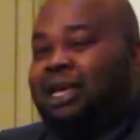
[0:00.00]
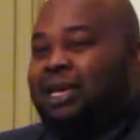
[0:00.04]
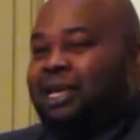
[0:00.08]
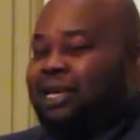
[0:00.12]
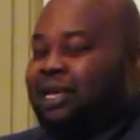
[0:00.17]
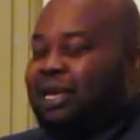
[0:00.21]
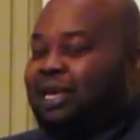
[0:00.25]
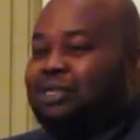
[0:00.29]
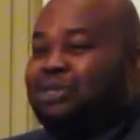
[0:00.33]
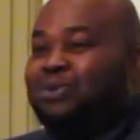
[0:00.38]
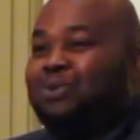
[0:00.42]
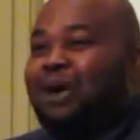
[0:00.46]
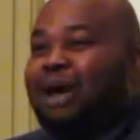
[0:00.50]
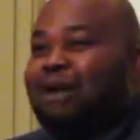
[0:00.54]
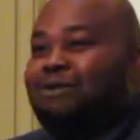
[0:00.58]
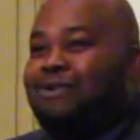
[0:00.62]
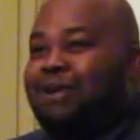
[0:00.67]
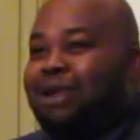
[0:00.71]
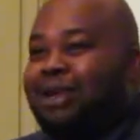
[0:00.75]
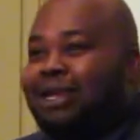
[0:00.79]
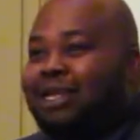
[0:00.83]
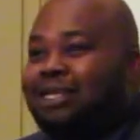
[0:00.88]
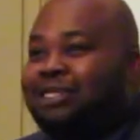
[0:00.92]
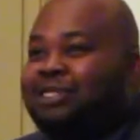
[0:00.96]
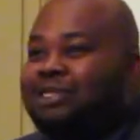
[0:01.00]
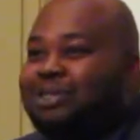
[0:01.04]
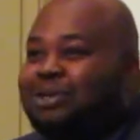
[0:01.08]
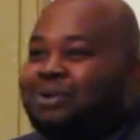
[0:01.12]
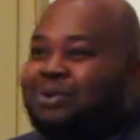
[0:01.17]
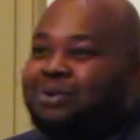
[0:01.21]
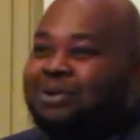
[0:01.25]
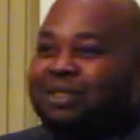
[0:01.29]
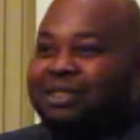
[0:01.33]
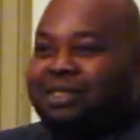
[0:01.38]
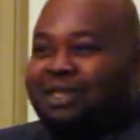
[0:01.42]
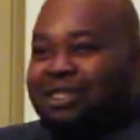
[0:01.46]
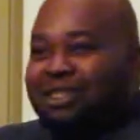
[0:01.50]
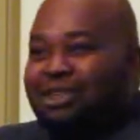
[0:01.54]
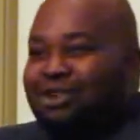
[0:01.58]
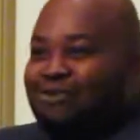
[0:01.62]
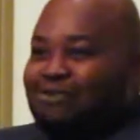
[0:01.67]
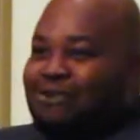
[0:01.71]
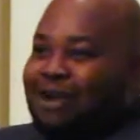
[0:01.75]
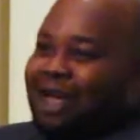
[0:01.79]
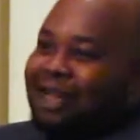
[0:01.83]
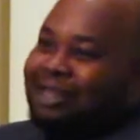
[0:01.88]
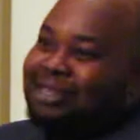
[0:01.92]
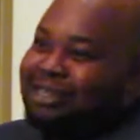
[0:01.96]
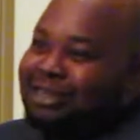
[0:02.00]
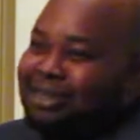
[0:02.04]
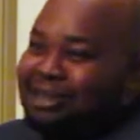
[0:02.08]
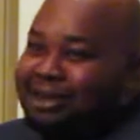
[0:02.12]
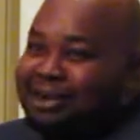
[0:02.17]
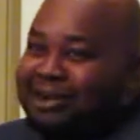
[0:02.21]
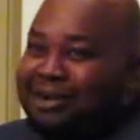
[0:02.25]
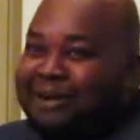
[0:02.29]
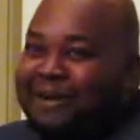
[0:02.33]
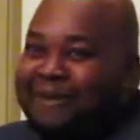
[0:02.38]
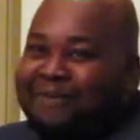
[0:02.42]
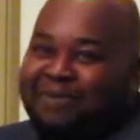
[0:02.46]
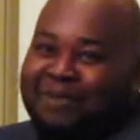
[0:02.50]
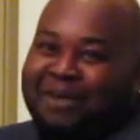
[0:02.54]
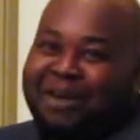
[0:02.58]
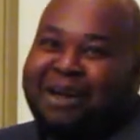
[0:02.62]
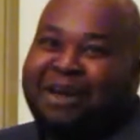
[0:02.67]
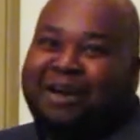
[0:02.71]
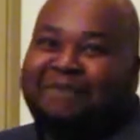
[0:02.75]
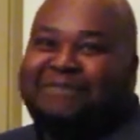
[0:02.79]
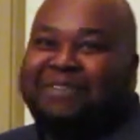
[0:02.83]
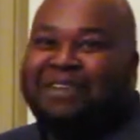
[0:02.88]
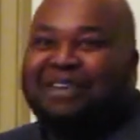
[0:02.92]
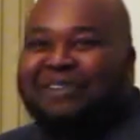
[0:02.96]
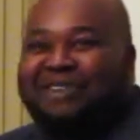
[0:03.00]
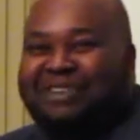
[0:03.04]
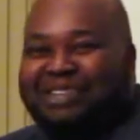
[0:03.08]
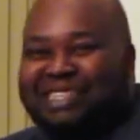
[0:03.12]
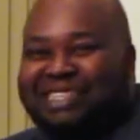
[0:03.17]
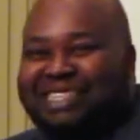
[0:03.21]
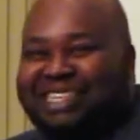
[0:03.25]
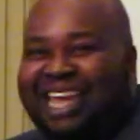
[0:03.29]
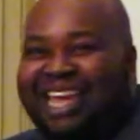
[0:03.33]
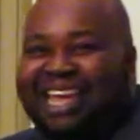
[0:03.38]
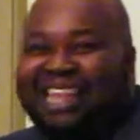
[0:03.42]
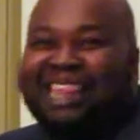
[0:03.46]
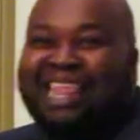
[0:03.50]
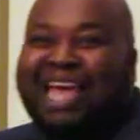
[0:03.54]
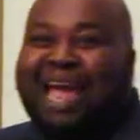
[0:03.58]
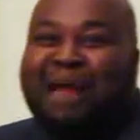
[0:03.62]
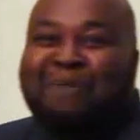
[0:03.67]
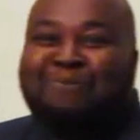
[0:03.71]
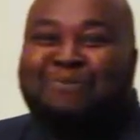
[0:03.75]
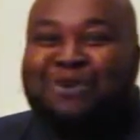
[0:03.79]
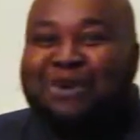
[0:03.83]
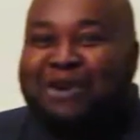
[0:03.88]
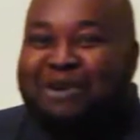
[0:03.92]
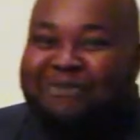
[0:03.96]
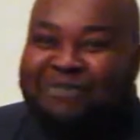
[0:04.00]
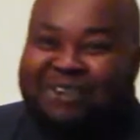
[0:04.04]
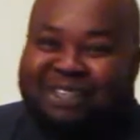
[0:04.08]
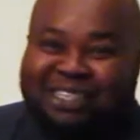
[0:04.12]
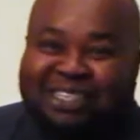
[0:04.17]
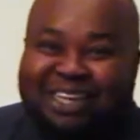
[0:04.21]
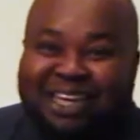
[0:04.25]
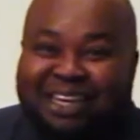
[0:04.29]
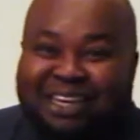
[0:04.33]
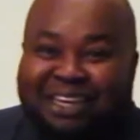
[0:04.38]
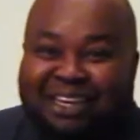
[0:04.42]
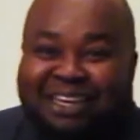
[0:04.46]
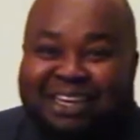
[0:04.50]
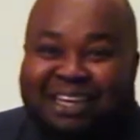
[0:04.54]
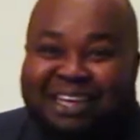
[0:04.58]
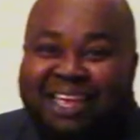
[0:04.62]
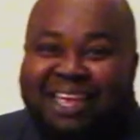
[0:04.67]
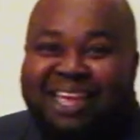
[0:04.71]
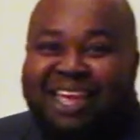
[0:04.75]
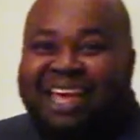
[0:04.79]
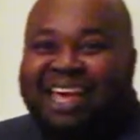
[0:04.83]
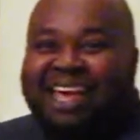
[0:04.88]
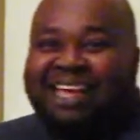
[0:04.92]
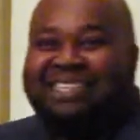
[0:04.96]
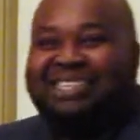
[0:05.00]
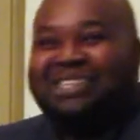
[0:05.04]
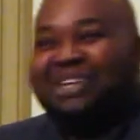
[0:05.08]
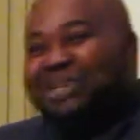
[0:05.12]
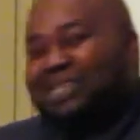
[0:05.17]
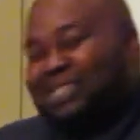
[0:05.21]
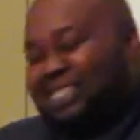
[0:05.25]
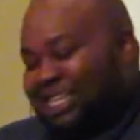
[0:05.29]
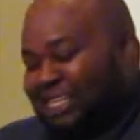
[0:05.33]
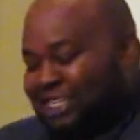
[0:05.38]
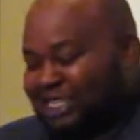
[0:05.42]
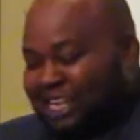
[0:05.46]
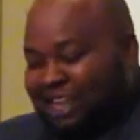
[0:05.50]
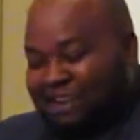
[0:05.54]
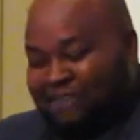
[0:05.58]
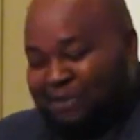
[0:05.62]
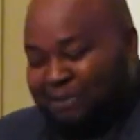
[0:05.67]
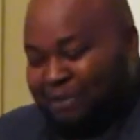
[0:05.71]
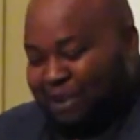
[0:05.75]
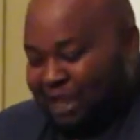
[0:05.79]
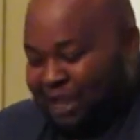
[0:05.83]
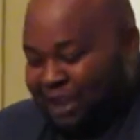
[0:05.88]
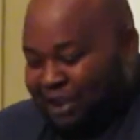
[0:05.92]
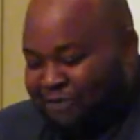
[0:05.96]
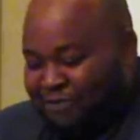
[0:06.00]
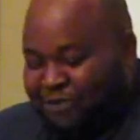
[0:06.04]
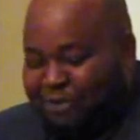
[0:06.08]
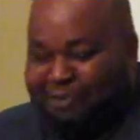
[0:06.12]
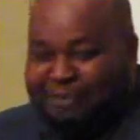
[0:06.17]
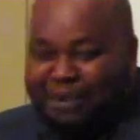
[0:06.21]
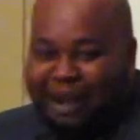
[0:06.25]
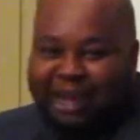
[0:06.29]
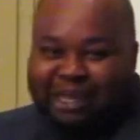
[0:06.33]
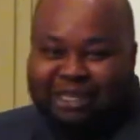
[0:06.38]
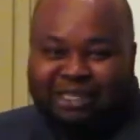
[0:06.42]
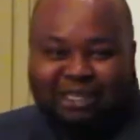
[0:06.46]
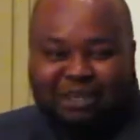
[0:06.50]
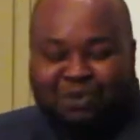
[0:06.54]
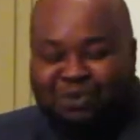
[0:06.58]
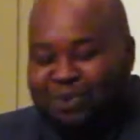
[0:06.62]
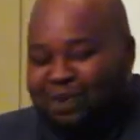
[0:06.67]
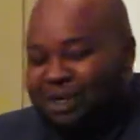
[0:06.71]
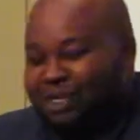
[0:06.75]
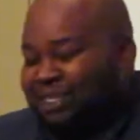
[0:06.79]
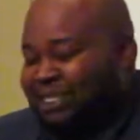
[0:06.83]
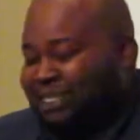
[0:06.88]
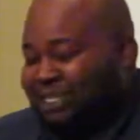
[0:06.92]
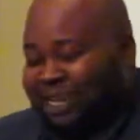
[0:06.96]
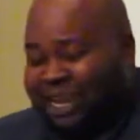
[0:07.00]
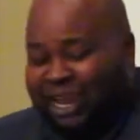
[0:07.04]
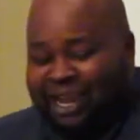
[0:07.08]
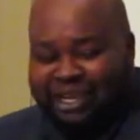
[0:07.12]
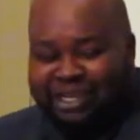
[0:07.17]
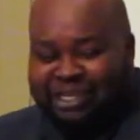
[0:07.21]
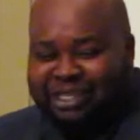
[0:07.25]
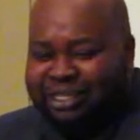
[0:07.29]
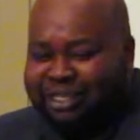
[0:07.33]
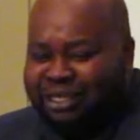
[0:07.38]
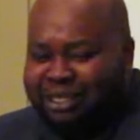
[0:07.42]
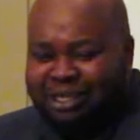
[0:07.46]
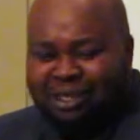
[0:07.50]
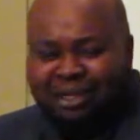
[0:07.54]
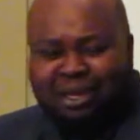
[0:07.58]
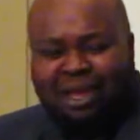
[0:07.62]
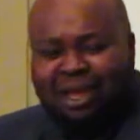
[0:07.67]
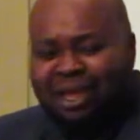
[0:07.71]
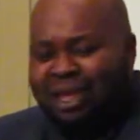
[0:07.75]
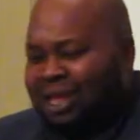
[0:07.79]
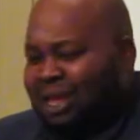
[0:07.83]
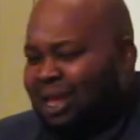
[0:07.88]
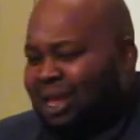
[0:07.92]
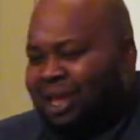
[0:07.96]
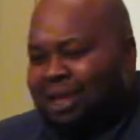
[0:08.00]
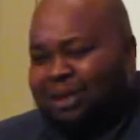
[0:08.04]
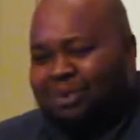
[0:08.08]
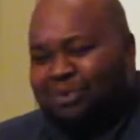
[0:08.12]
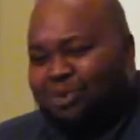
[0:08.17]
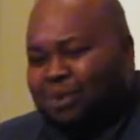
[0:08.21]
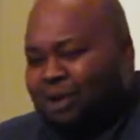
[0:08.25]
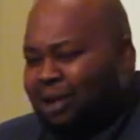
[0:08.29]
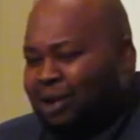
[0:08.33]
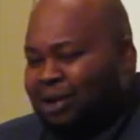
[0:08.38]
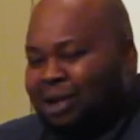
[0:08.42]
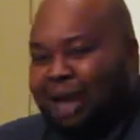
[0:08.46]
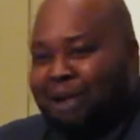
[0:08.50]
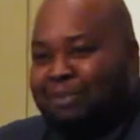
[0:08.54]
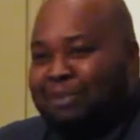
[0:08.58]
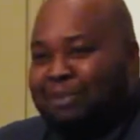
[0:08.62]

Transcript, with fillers: guess who I run into? The director of the State Library of Virginia. And so she's giving me information, we're exchanging, and we're